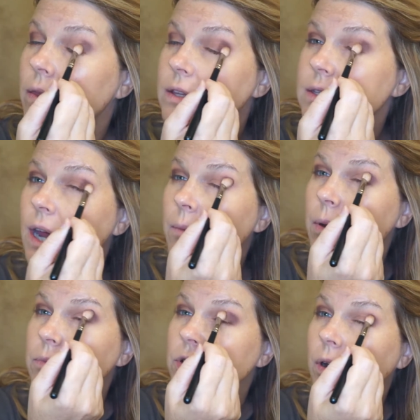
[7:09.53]
this time
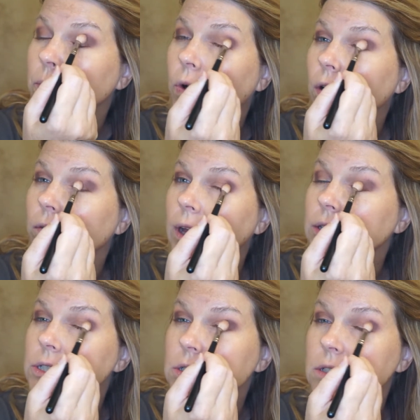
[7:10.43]
I'm doing more of like
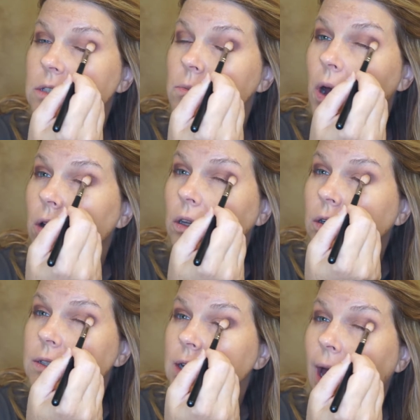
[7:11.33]
just a small
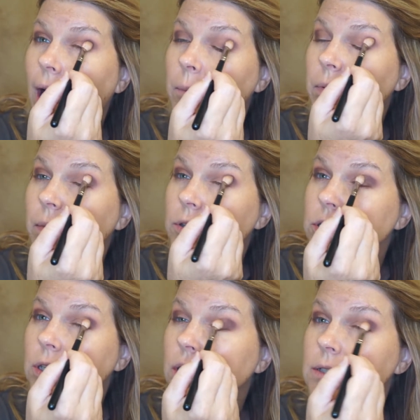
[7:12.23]
little tap
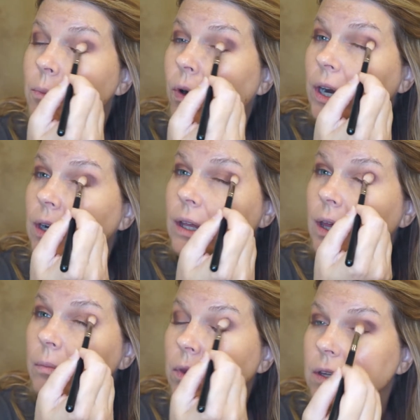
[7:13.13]
motion because I'm wanting to
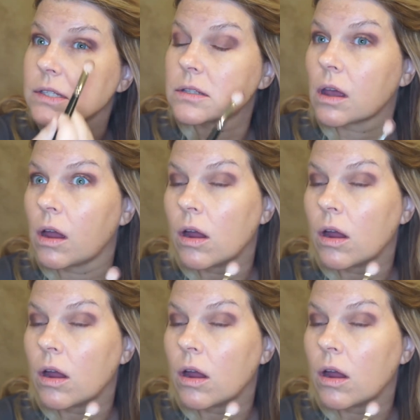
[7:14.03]
keep this